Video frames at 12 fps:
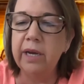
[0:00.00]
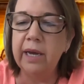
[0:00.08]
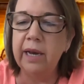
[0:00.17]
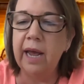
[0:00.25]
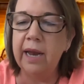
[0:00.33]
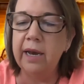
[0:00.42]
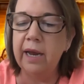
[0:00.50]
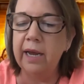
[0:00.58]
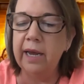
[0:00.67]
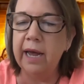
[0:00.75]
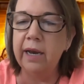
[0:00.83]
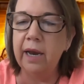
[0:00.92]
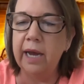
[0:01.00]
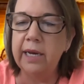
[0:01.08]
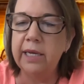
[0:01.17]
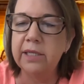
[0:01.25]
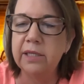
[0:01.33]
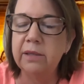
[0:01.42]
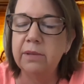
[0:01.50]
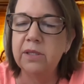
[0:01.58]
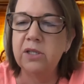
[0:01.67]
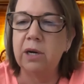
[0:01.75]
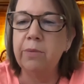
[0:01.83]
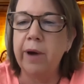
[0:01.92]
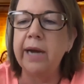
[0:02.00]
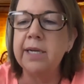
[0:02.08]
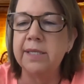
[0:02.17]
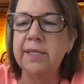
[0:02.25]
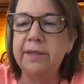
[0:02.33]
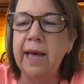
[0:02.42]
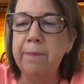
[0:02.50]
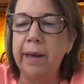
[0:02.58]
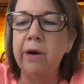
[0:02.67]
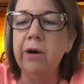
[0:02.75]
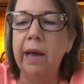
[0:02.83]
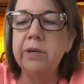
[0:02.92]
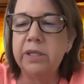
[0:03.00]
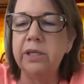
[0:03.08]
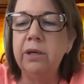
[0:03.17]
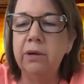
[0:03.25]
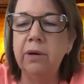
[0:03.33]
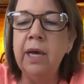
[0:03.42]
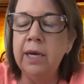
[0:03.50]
And again, I need to start practicing that better now too,